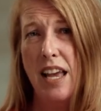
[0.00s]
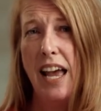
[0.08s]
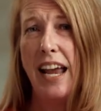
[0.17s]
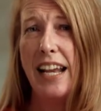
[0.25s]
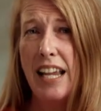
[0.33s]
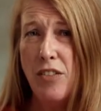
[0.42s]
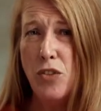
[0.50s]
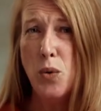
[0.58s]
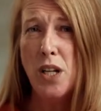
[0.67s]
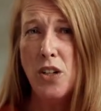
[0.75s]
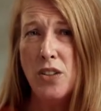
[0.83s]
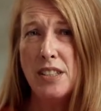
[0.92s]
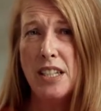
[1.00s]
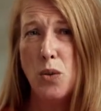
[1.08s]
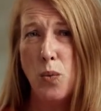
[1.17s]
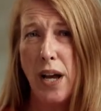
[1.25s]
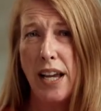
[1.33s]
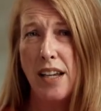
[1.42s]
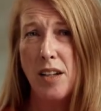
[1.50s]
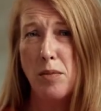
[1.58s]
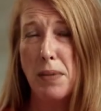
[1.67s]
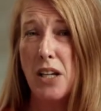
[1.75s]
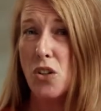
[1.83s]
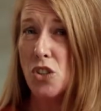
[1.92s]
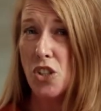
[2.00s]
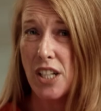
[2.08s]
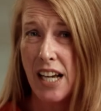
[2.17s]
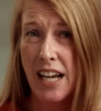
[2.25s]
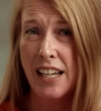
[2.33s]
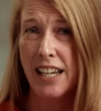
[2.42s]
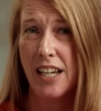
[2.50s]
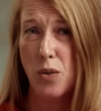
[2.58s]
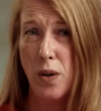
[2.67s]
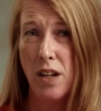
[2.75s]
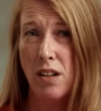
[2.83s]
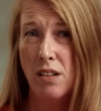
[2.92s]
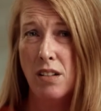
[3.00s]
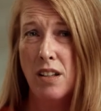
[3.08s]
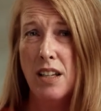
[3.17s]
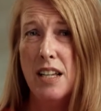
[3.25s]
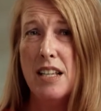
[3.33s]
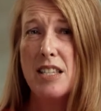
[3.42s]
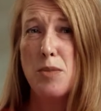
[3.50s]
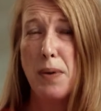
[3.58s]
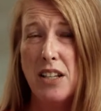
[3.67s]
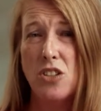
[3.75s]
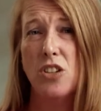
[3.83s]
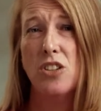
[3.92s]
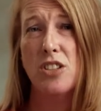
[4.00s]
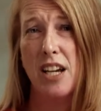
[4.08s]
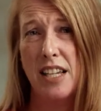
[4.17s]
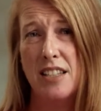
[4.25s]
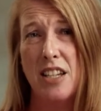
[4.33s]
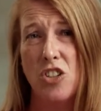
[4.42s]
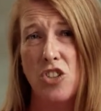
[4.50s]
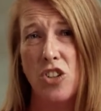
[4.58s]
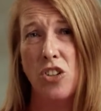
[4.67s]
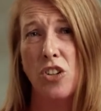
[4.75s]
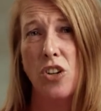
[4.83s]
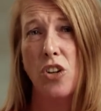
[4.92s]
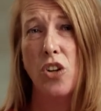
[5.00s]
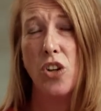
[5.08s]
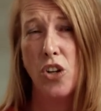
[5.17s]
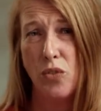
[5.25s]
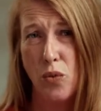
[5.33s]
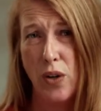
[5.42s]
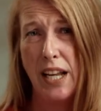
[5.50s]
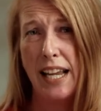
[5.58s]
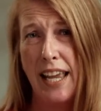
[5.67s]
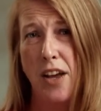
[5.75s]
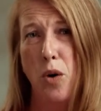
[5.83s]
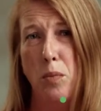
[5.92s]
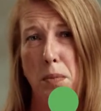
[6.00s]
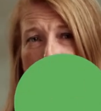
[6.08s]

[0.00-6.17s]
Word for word: And if you are losing weight because you can't eat well, speak to your dietitian who can really help.